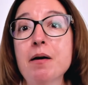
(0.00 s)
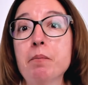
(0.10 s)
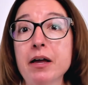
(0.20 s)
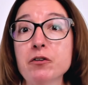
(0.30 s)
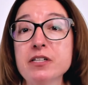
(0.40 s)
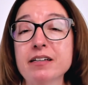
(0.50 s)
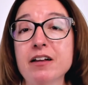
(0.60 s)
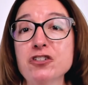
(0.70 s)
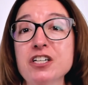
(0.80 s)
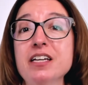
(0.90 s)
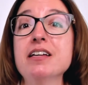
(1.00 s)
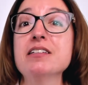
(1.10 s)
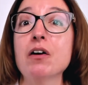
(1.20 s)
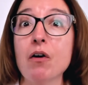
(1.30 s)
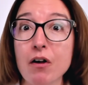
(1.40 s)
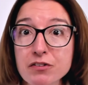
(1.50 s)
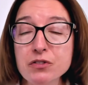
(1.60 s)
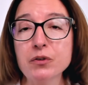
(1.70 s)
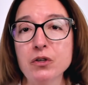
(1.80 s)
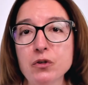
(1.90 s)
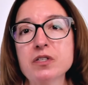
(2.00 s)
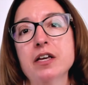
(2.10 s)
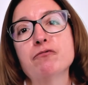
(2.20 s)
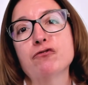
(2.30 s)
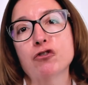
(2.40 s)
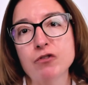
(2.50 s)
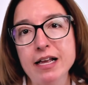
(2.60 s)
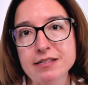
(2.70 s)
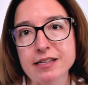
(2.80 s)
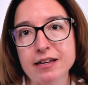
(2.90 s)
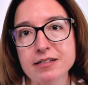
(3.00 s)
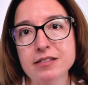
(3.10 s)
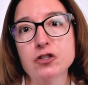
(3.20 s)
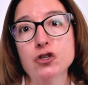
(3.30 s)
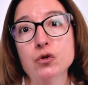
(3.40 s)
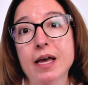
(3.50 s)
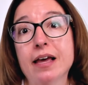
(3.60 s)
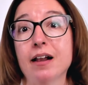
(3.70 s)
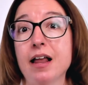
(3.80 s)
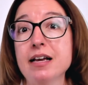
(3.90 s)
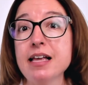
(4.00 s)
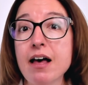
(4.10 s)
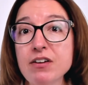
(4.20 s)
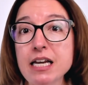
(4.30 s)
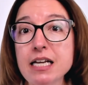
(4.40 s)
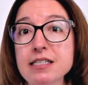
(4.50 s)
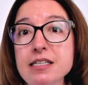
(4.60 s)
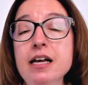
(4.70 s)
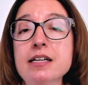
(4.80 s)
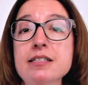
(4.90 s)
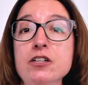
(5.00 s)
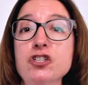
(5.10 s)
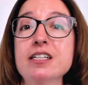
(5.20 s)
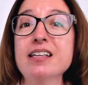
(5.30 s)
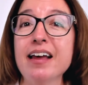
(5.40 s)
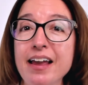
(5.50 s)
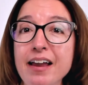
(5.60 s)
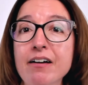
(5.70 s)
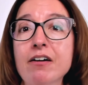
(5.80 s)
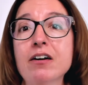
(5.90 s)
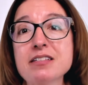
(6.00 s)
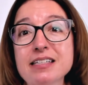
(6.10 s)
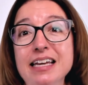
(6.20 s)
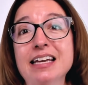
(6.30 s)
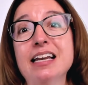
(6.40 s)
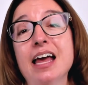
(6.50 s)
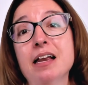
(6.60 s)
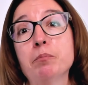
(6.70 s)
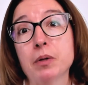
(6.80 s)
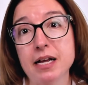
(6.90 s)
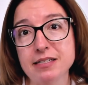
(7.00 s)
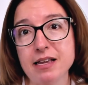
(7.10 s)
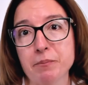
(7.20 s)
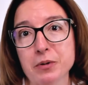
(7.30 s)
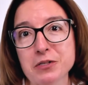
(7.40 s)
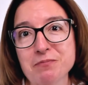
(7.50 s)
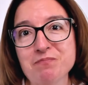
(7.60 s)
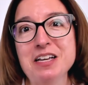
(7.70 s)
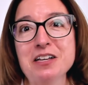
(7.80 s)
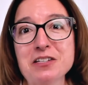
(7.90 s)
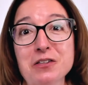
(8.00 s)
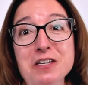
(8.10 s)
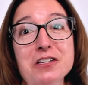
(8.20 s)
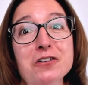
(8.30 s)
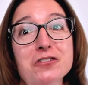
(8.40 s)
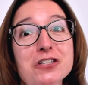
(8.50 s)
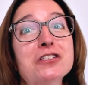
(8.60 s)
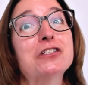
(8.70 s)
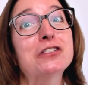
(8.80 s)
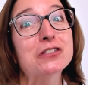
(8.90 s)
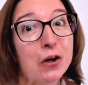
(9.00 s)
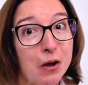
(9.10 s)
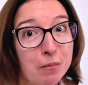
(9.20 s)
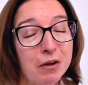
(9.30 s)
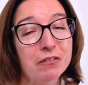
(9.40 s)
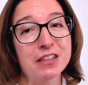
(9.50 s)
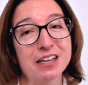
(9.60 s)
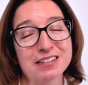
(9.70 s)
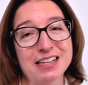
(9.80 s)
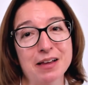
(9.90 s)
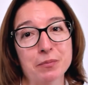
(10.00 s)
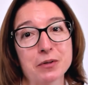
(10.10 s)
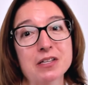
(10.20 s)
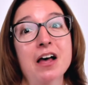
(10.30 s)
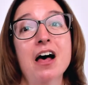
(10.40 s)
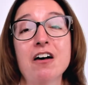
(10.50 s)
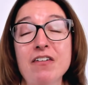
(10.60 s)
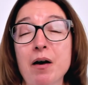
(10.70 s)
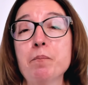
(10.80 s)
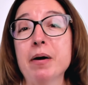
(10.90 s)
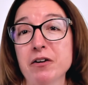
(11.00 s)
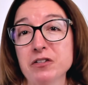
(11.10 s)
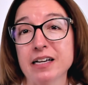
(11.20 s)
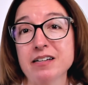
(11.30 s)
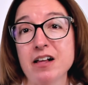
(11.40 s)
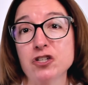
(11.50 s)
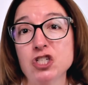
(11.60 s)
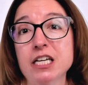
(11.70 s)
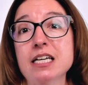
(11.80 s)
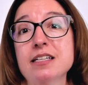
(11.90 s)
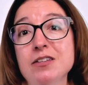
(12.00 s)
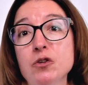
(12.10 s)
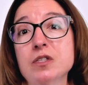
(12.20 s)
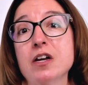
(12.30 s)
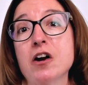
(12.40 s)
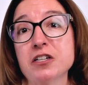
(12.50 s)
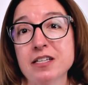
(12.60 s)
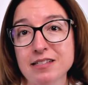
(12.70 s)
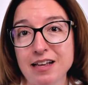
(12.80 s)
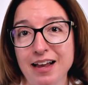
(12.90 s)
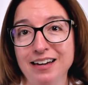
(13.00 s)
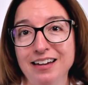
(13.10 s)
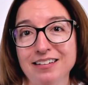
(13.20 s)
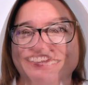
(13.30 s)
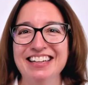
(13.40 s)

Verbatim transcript: Biotechnology is also used in forensics to analyze evidence such as hair, skin, and blood samples. So these are just some of the examples of how biotechnology is used in our society.